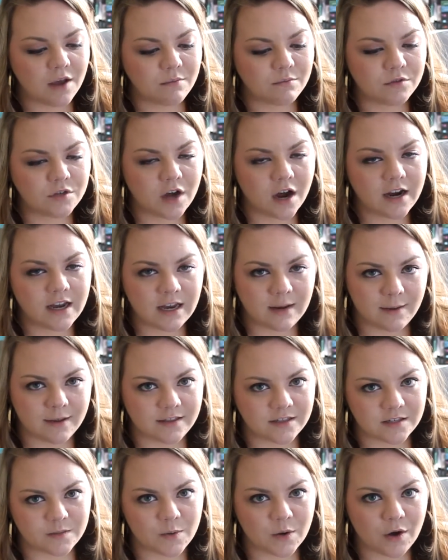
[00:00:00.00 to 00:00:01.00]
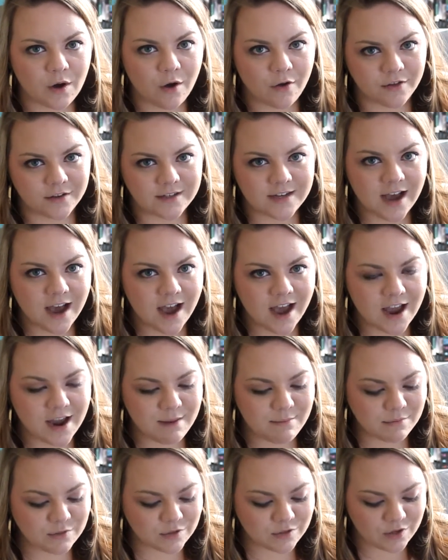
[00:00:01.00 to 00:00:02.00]
talking about this book all the
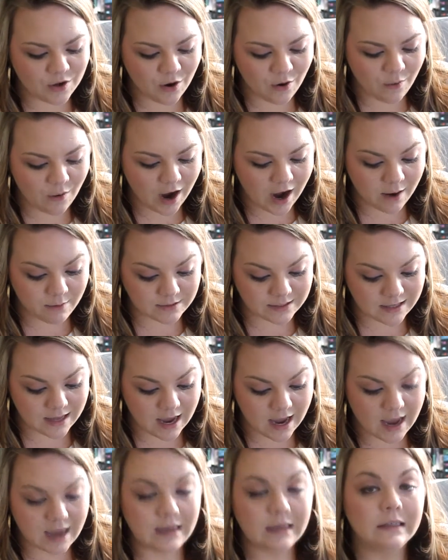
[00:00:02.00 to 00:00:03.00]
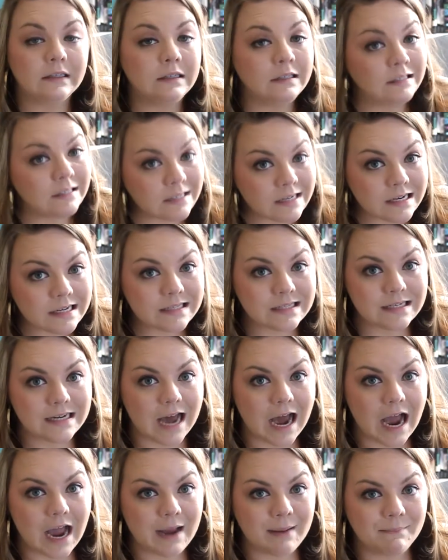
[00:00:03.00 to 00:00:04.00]
time, so I was like, it's
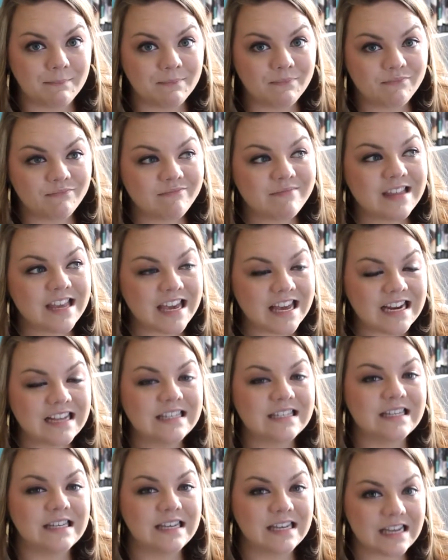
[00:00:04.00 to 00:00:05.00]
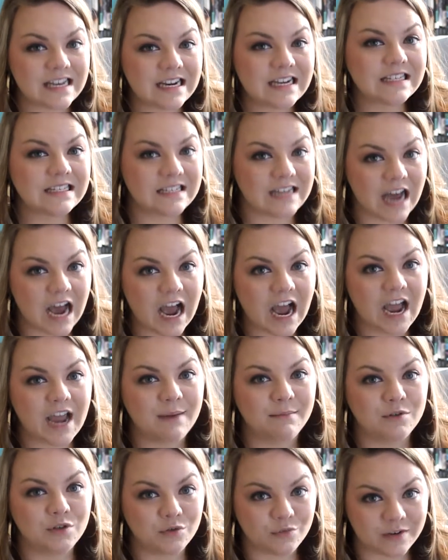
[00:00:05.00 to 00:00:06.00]
time. It is
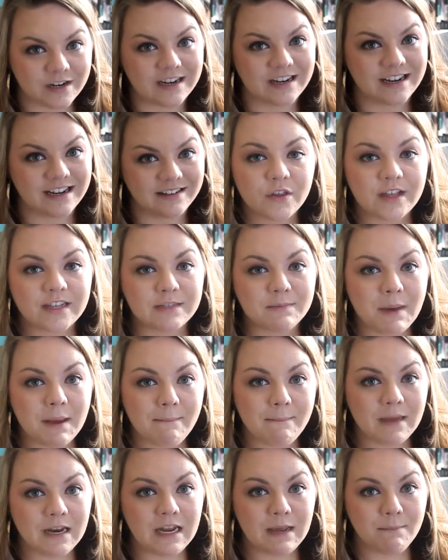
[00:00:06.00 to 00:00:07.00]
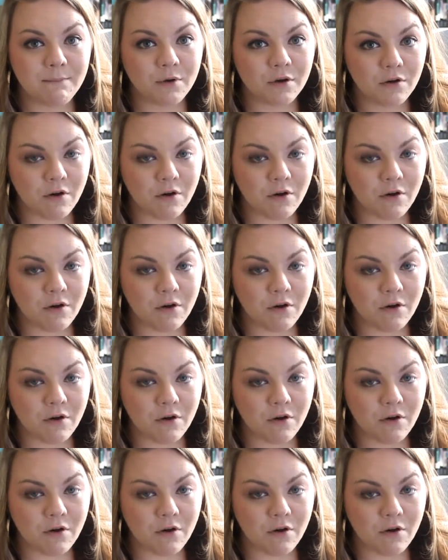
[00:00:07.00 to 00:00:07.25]
time to read it. That's my mini book